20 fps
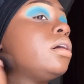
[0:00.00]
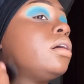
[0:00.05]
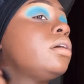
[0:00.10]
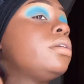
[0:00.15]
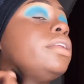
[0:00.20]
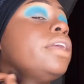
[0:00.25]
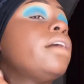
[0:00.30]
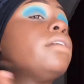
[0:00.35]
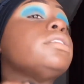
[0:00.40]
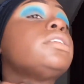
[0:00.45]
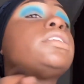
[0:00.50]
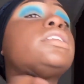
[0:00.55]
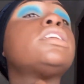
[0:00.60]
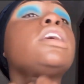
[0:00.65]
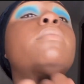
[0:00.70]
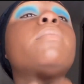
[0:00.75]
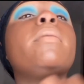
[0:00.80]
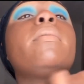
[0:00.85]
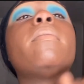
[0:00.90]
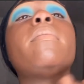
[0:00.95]
Now,
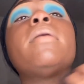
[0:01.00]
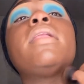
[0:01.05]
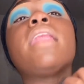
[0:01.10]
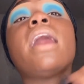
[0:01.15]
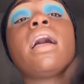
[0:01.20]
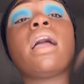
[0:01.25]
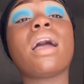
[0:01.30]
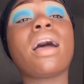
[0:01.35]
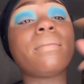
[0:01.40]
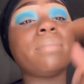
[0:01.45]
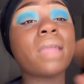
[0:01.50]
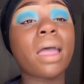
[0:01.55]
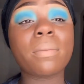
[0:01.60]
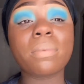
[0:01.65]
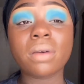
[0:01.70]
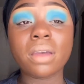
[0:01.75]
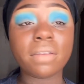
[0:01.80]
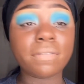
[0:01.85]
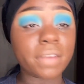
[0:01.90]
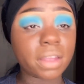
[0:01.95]
some people be like, I'm not
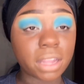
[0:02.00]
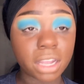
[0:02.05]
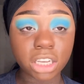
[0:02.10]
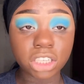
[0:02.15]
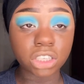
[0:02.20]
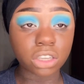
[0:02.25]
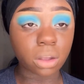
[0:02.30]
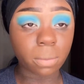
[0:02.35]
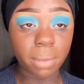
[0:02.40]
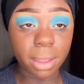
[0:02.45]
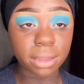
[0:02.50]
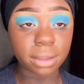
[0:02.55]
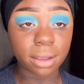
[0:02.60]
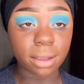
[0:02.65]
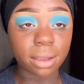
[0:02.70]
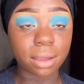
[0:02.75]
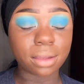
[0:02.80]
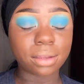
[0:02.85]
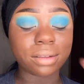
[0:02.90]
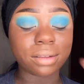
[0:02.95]
putting foundation on my neck.